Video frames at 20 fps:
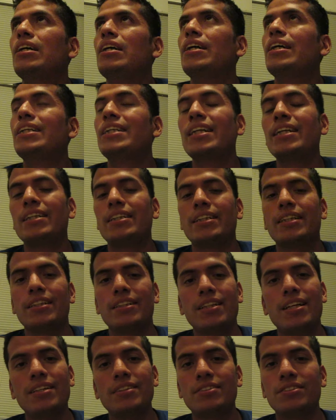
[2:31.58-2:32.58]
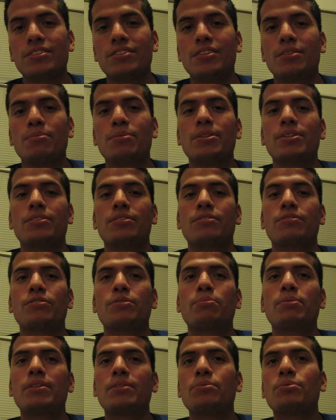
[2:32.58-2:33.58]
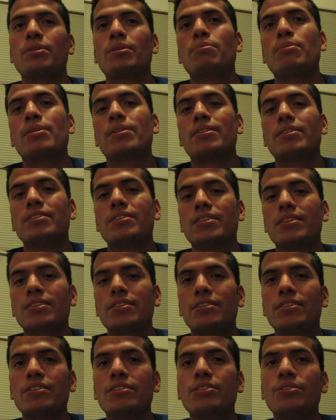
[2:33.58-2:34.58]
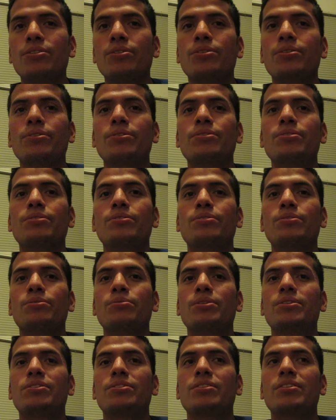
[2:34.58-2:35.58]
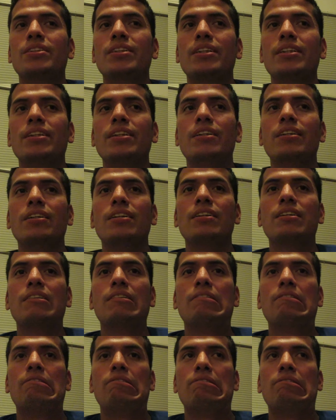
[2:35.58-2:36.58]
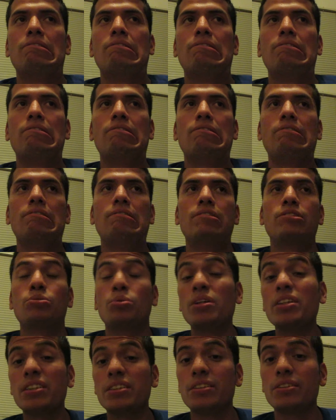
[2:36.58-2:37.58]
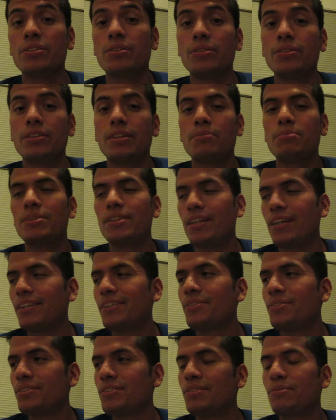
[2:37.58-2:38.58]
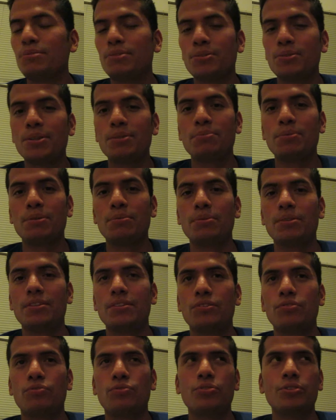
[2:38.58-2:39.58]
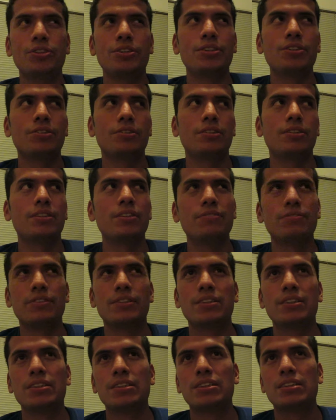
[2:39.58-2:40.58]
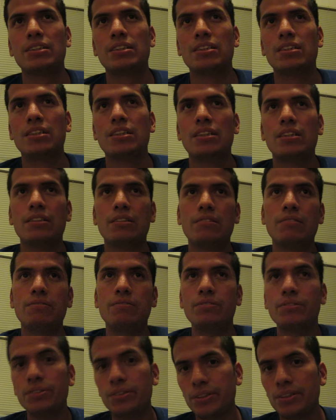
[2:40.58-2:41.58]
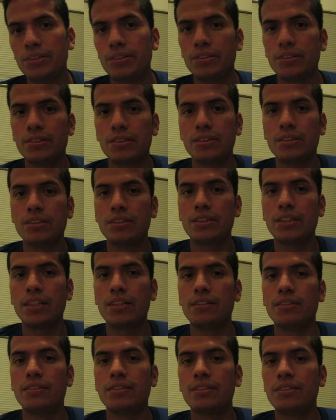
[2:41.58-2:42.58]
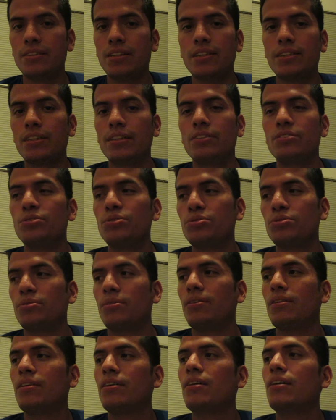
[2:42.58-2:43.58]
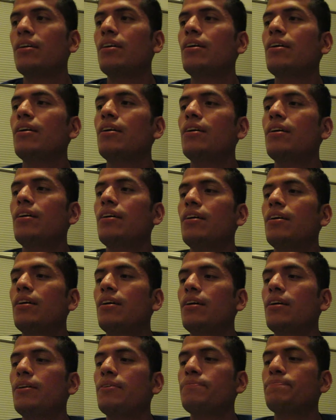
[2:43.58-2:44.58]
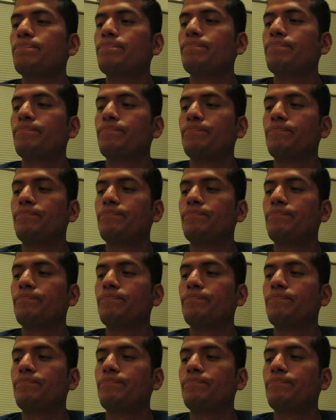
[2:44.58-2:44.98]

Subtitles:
and then again, not just somebody in their but what about a 16-year-old who wants to date a 20-year-old? I mean, I know it seems creepy, but it's 4 years of difference. 4 years. It's not that unusual. Um,